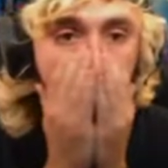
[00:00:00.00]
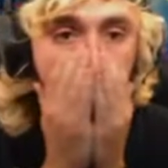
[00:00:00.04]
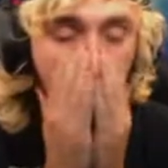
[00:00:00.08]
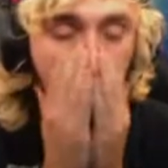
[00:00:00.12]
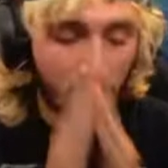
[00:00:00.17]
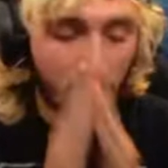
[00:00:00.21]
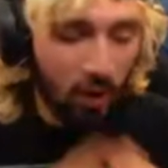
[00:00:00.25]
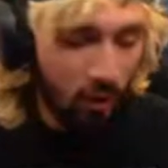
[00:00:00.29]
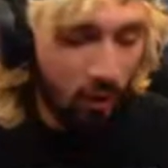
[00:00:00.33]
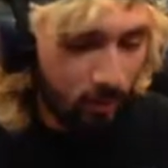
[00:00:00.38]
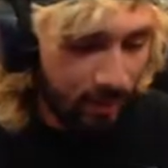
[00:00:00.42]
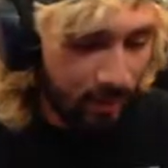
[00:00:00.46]

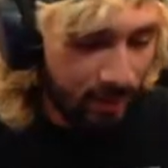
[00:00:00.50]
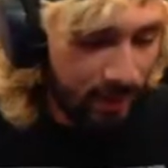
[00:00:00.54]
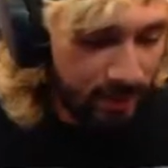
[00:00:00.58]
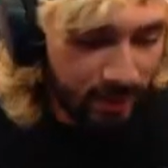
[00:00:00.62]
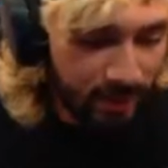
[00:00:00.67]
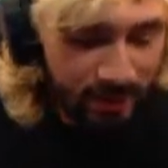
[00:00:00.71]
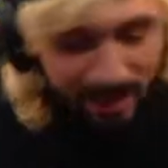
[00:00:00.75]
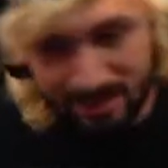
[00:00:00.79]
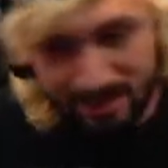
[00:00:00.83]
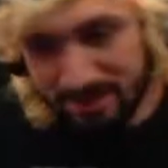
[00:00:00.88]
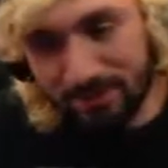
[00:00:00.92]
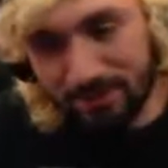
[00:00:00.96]
Oh my
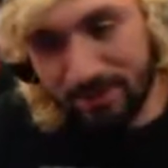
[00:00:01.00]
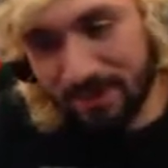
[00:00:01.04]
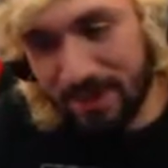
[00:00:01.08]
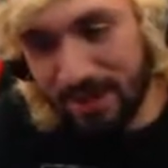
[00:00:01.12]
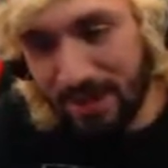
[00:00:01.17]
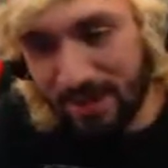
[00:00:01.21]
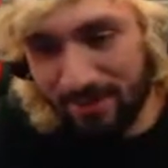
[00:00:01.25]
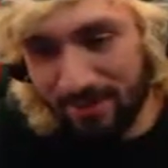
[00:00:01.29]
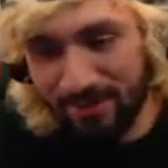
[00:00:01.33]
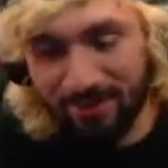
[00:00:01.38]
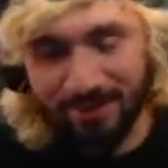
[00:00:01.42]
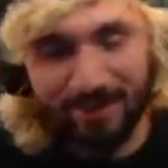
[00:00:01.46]
god, I still
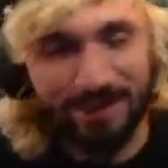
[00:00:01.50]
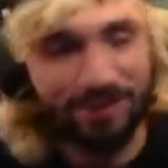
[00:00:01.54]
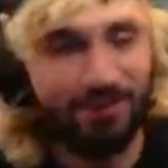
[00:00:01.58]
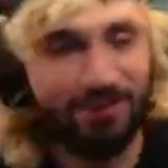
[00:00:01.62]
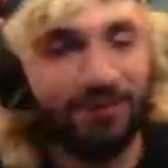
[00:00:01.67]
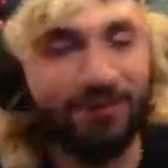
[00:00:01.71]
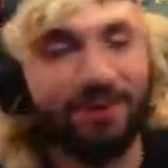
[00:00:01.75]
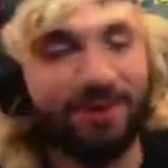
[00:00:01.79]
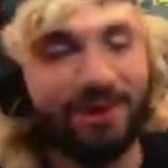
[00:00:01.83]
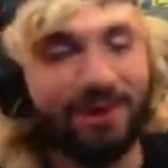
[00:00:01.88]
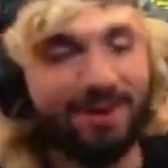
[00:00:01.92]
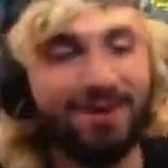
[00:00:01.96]
can't get
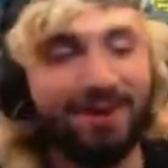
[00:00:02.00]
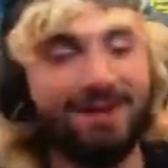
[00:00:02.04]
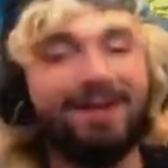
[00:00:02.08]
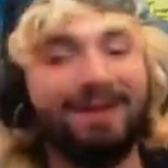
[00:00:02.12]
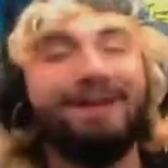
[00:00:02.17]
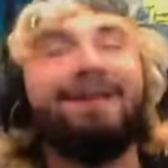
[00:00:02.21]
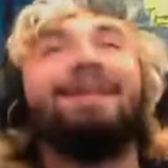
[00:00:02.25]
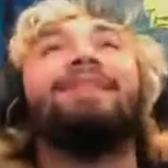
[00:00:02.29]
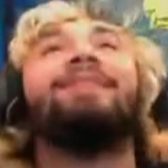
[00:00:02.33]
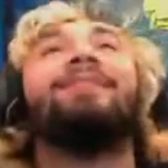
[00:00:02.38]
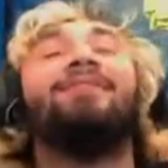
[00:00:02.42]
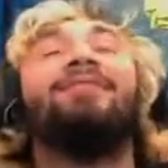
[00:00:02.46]
over that.
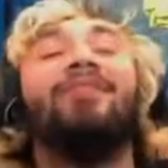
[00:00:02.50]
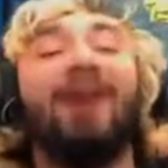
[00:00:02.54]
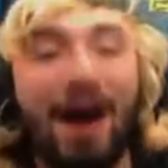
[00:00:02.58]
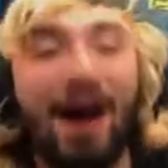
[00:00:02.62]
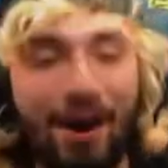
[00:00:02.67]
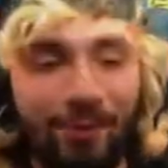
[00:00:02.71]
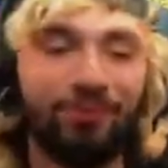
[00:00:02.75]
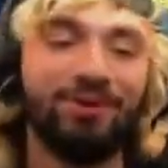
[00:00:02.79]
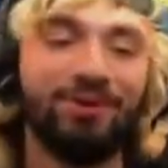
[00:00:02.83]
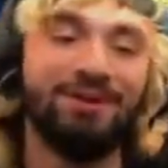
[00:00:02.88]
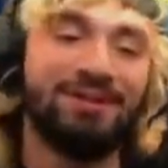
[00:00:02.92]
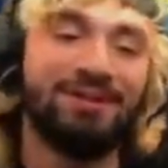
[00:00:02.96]
That
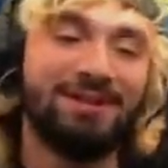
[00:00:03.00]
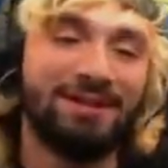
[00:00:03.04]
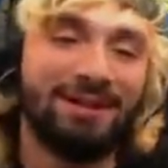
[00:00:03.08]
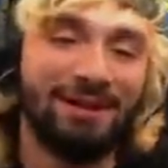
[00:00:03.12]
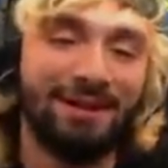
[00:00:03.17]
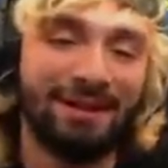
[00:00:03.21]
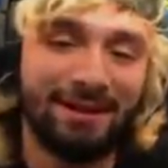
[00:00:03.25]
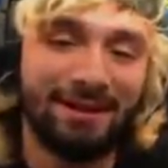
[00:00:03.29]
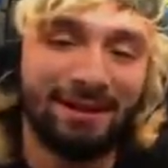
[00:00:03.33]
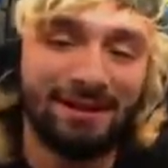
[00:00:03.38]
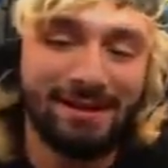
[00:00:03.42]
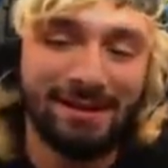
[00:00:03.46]
was
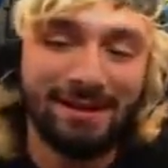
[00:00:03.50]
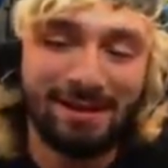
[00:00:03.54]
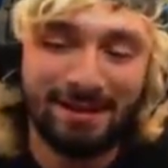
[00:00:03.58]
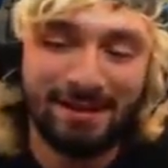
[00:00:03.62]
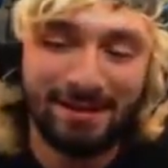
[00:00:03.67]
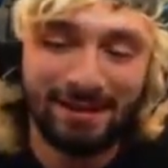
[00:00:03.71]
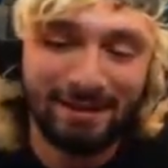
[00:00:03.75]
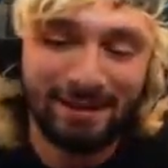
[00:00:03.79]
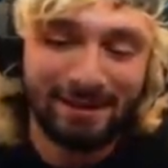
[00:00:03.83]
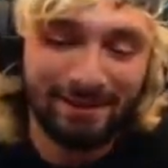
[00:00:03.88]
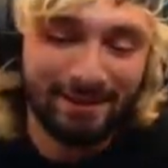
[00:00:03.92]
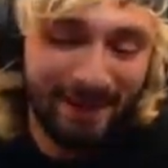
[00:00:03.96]
sick.
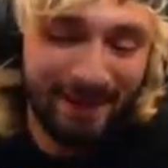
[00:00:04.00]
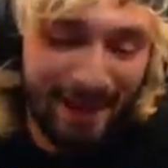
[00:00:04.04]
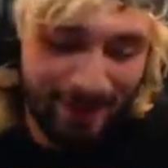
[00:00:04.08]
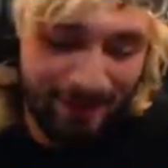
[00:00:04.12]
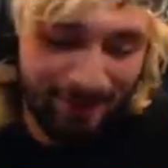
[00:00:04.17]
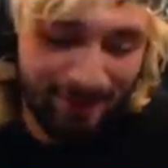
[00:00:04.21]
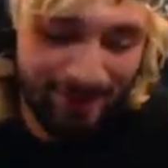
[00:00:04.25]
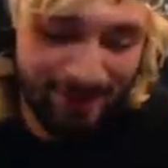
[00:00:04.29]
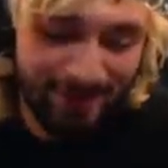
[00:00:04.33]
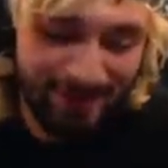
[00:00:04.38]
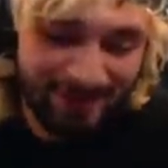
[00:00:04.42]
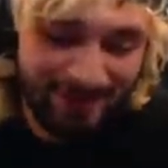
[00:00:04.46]
That
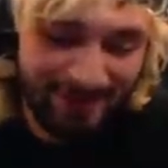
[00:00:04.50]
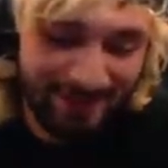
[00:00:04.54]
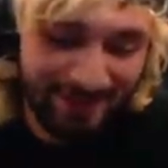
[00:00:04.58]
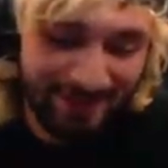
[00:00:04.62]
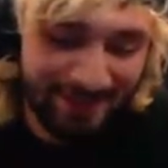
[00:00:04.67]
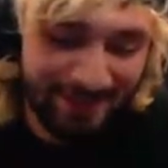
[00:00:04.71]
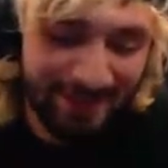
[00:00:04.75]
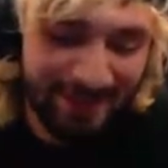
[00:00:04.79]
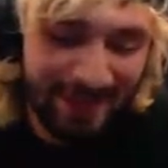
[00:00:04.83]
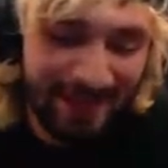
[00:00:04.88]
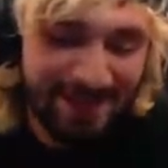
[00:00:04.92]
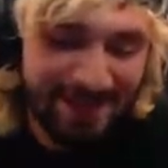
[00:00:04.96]
was sick.
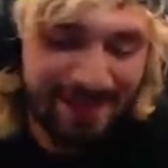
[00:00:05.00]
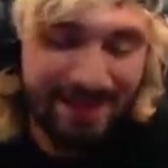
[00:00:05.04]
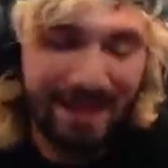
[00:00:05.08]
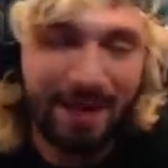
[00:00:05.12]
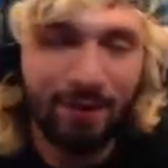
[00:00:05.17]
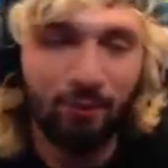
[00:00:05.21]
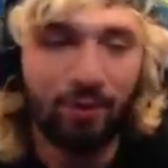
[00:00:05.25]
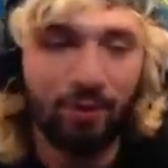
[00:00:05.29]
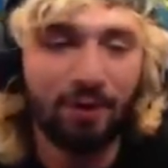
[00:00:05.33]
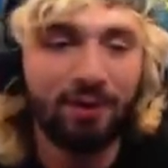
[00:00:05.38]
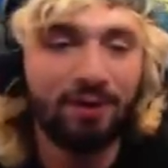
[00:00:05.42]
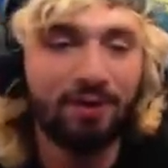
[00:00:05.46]
That's like
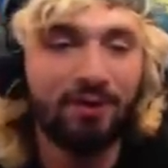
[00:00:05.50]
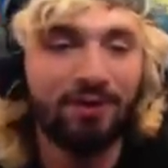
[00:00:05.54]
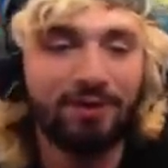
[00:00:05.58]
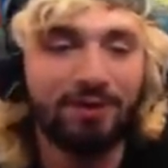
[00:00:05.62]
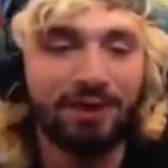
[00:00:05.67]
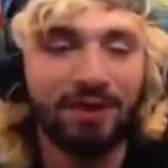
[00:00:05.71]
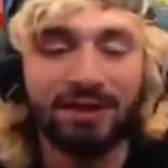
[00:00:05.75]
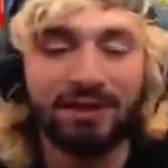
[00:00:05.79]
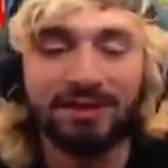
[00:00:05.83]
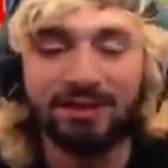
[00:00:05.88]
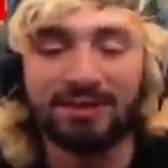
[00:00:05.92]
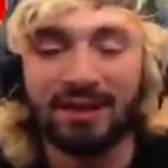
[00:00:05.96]
one of the
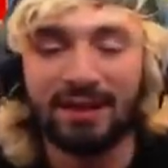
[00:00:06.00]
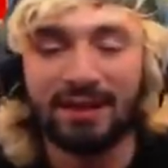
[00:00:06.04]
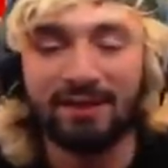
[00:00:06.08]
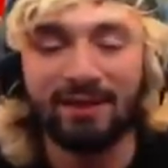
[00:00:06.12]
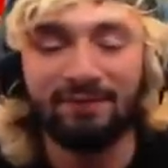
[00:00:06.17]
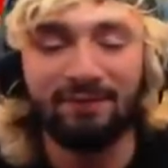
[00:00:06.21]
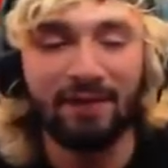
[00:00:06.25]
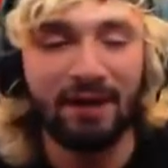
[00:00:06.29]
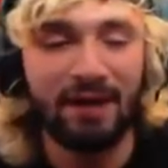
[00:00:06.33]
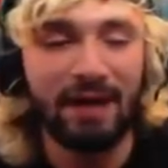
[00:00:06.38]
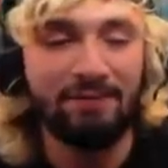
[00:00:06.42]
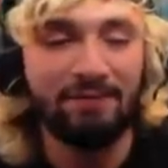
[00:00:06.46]
things, like if,
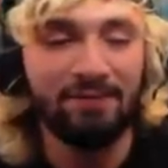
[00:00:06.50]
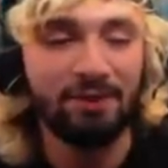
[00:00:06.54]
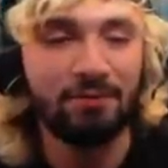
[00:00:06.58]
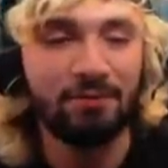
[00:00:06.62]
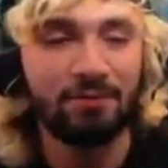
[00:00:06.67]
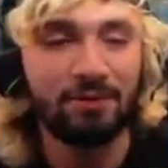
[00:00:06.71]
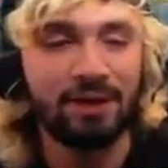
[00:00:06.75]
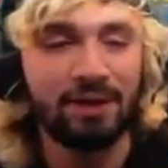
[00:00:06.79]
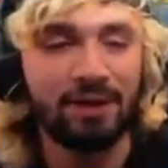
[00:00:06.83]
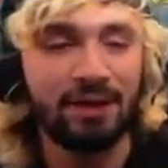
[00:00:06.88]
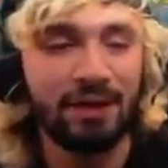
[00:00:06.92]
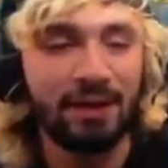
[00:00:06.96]
I, if you don't
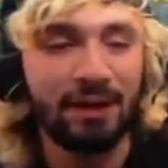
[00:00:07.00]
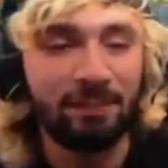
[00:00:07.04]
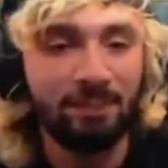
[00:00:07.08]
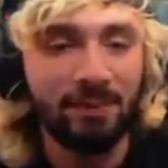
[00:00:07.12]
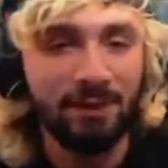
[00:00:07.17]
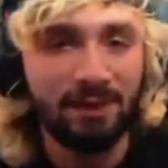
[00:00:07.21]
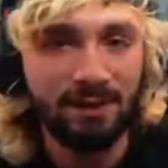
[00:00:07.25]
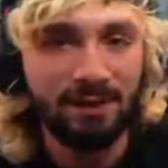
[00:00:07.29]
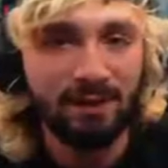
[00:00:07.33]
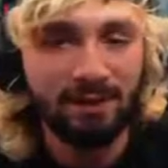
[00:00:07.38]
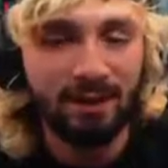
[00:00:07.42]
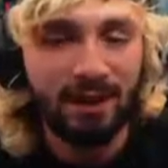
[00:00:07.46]
clip
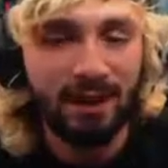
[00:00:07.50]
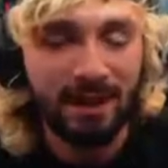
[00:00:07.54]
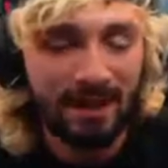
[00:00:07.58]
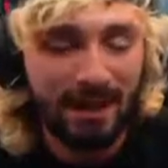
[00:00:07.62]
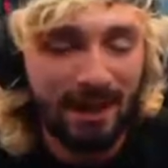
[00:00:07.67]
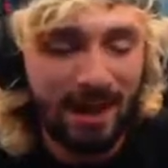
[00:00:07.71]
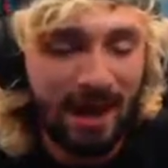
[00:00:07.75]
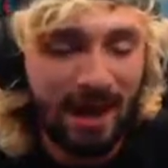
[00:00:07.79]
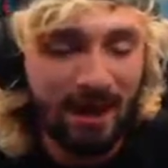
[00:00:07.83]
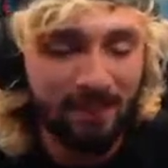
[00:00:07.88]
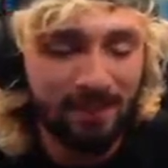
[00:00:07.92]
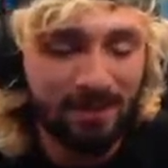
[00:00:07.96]
it and it
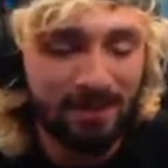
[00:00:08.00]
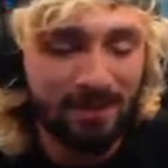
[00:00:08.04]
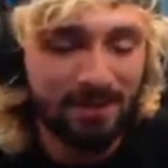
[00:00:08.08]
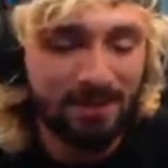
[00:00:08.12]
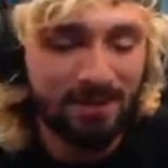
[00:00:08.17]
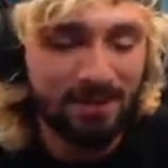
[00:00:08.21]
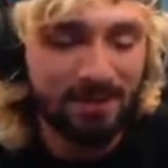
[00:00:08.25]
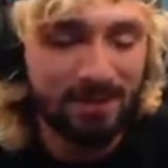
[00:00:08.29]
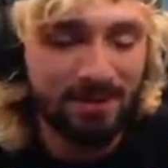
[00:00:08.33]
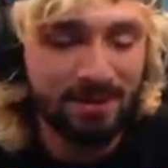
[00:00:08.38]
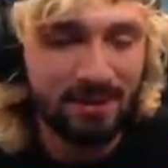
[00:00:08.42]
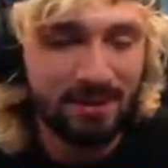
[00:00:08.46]

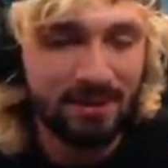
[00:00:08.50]
happens,